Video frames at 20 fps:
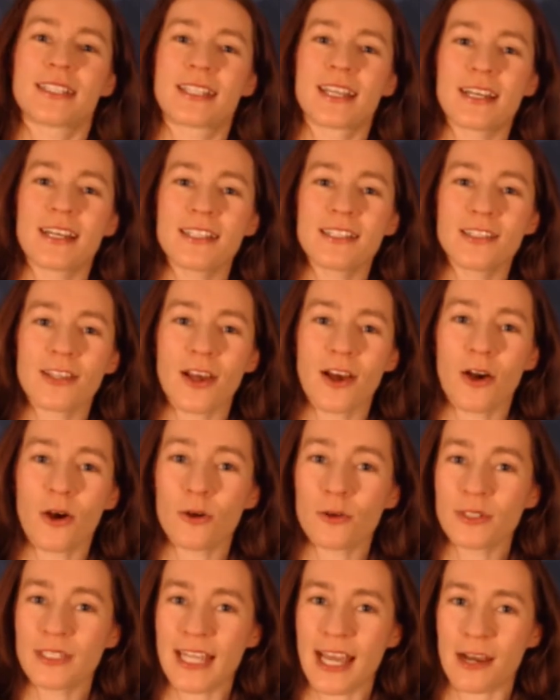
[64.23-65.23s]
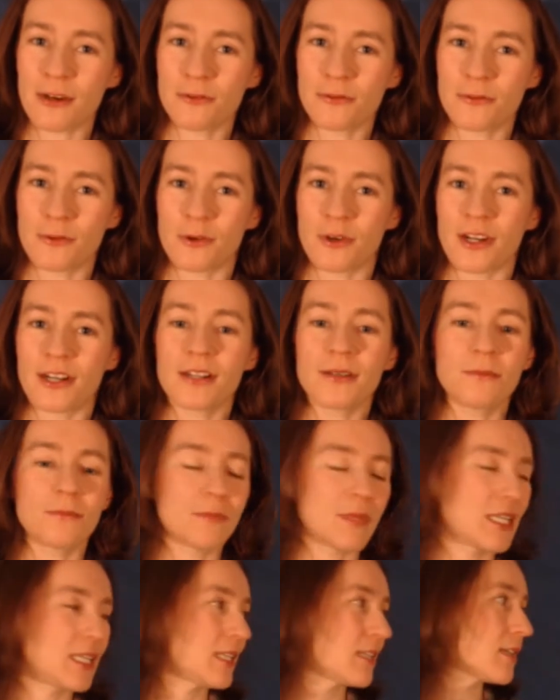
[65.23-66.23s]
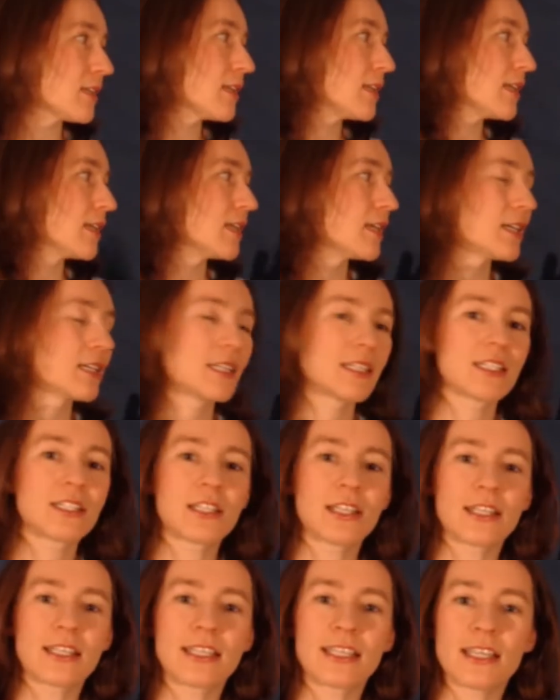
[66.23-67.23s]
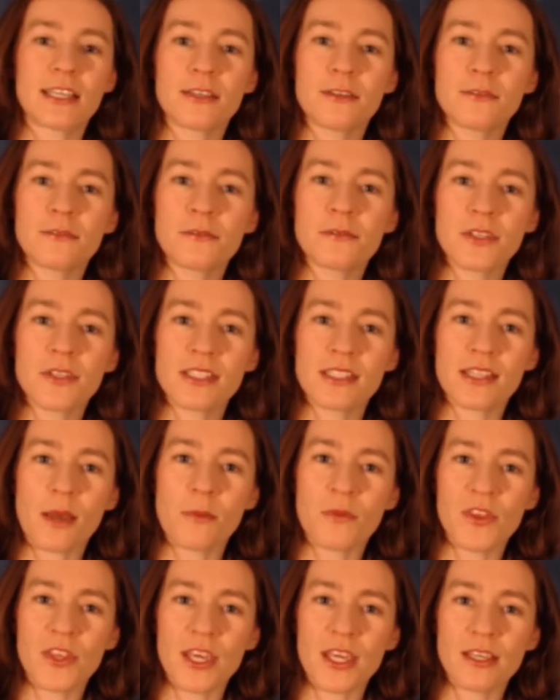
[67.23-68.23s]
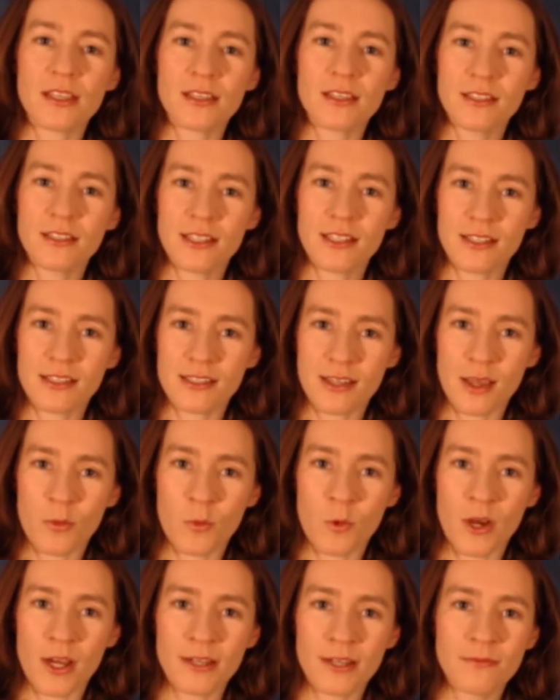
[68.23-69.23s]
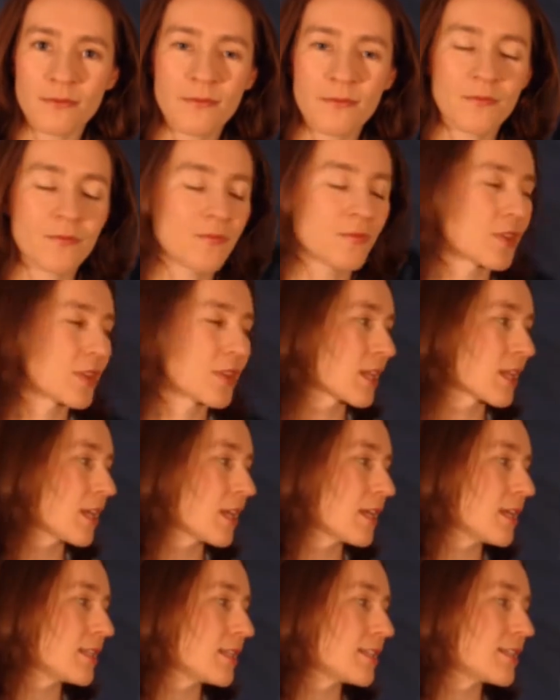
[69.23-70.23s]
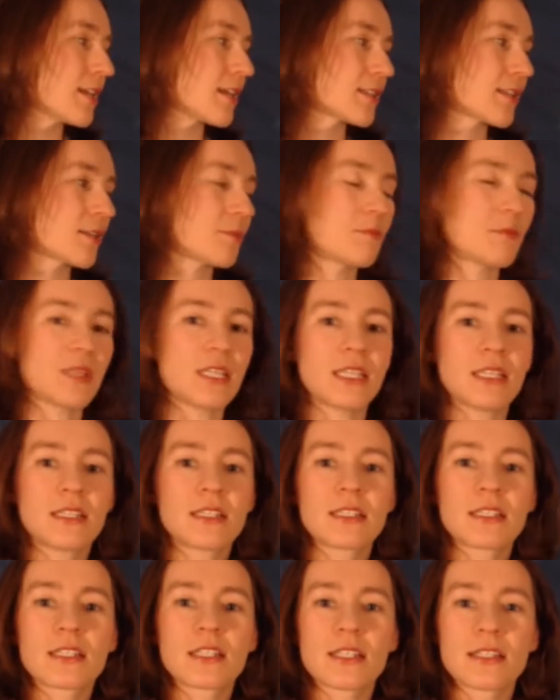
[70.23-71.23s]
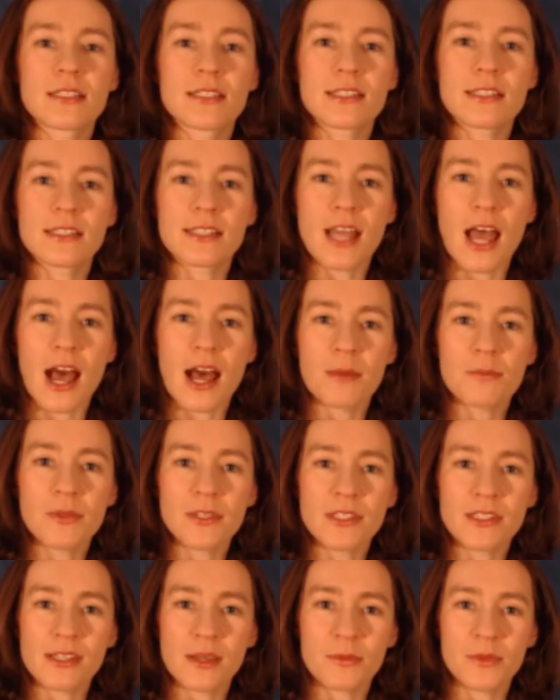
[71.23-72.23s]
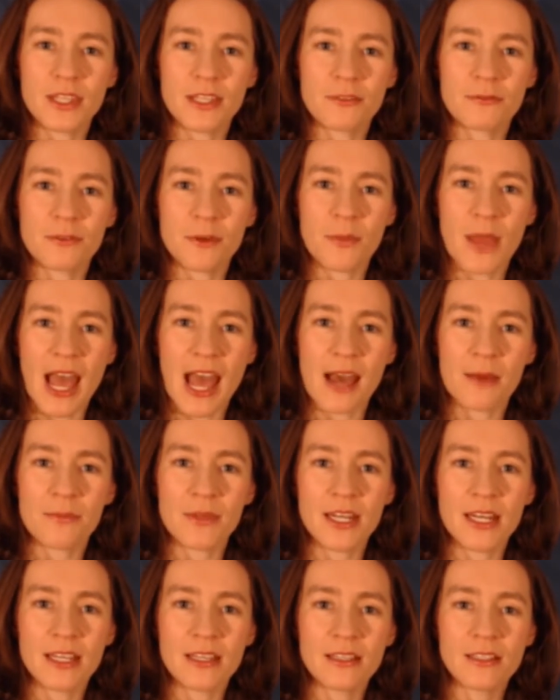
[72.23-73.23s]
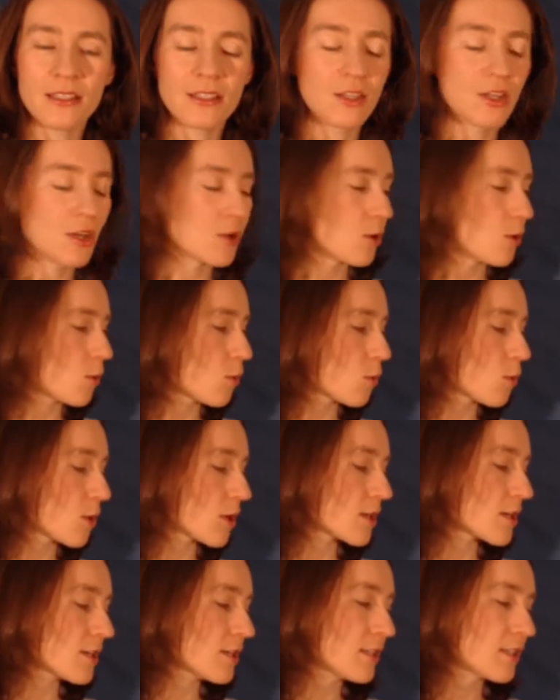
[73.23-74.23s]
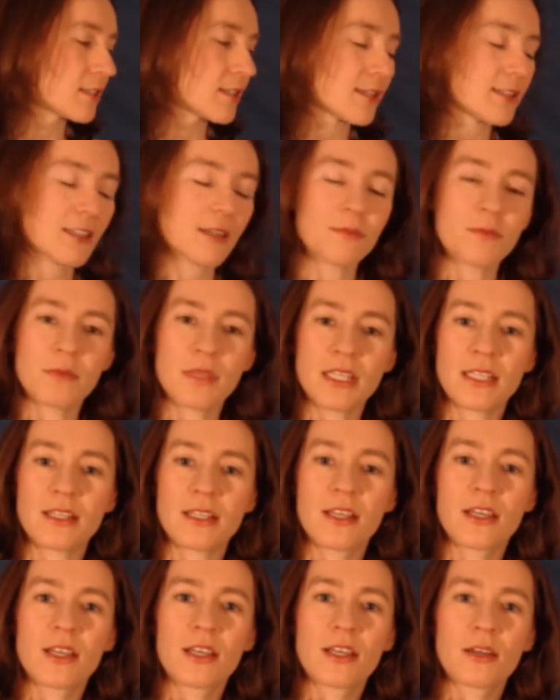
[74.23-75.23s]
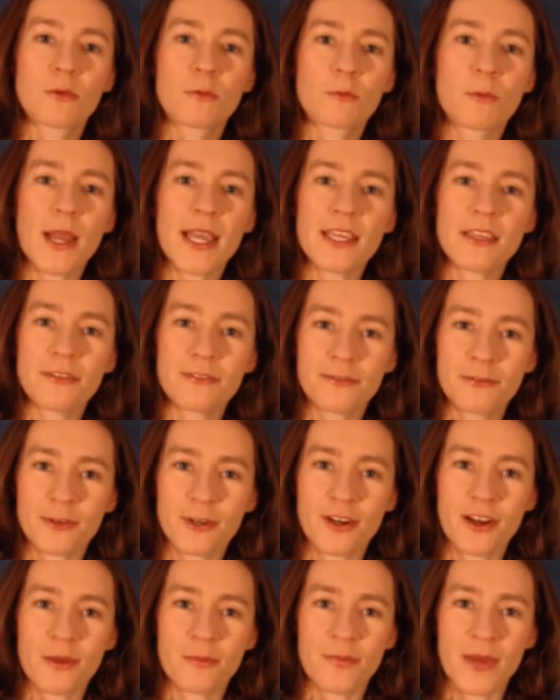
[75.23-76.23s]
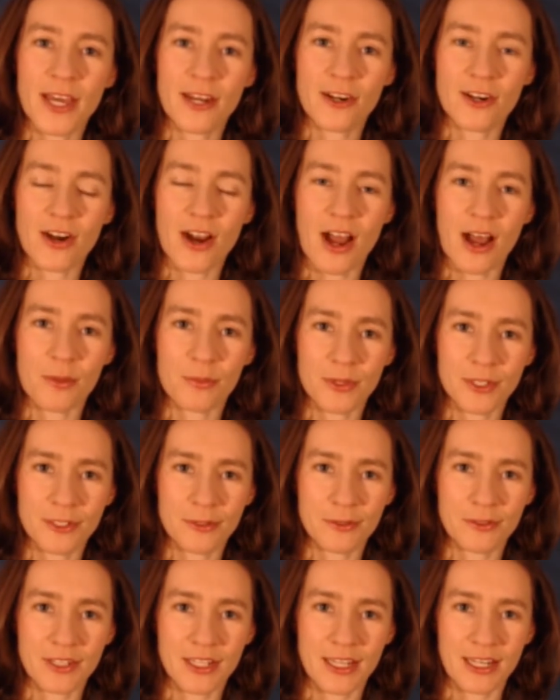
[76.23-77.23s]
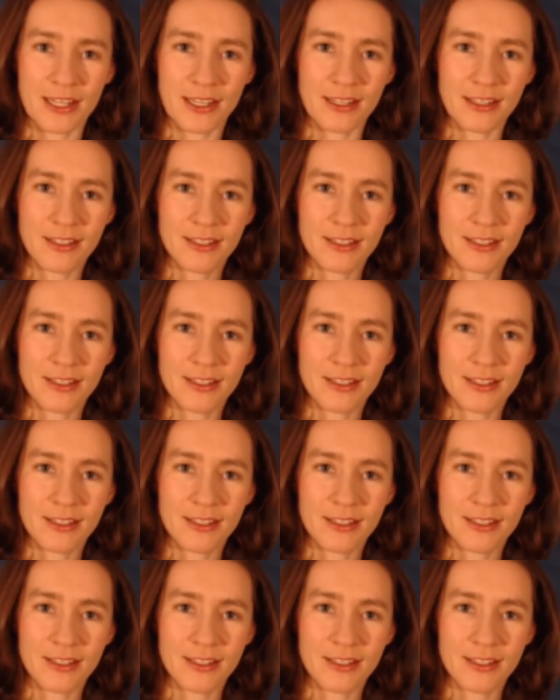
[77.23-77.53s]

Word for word: does hold out for mean to give something to someone? Does it mean to stop something from happening? Or does it mean wait for a better opportunity?